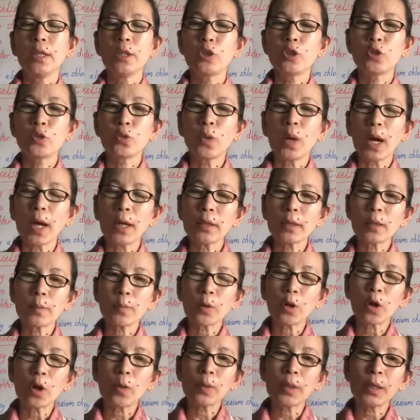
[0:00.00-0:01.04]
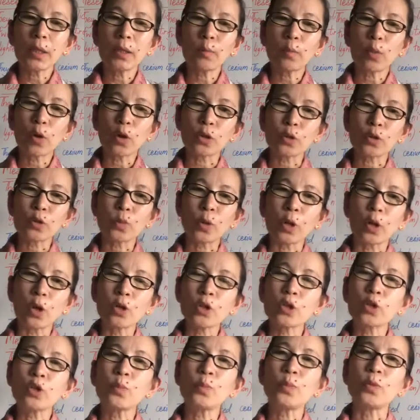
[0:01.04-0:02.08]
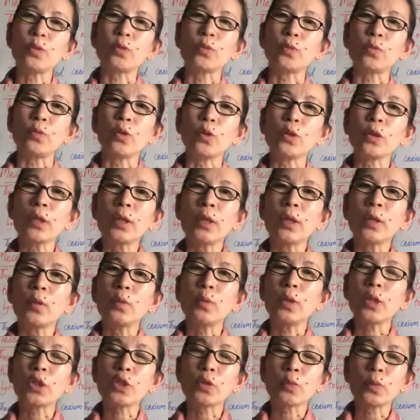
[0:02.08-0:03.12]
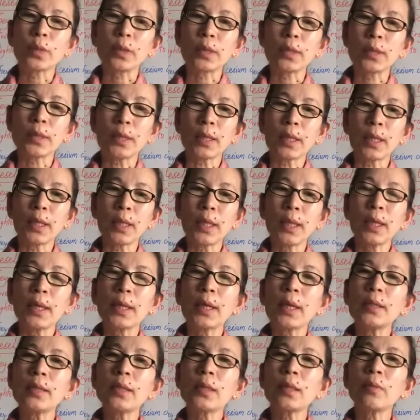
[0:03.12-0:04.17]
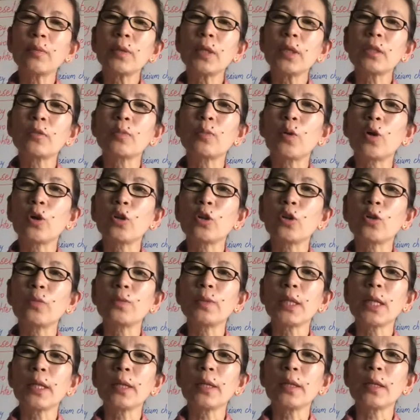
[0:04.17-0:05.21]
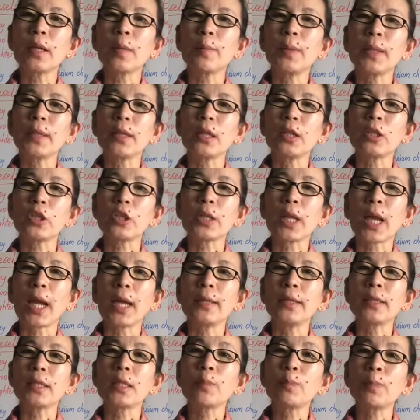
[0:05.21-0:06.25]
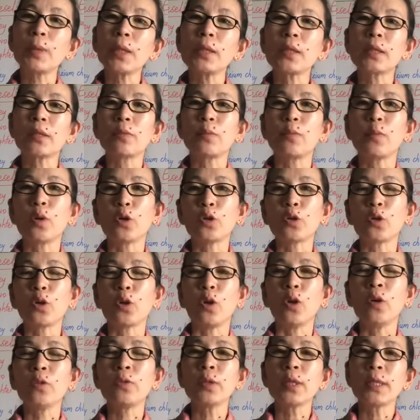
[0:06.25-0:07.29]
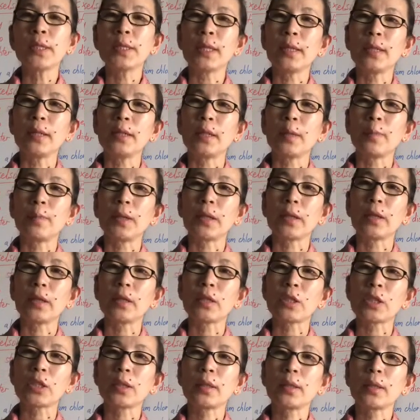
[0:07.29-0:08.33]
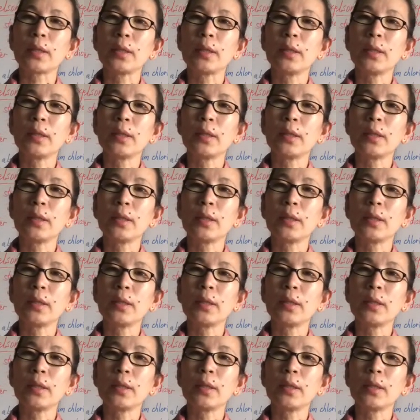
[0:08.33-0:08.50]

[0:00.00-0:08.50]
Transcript: Two other prominent models were also put forth, which was the conservative model of DNA replication and dispersive model of DNA replication.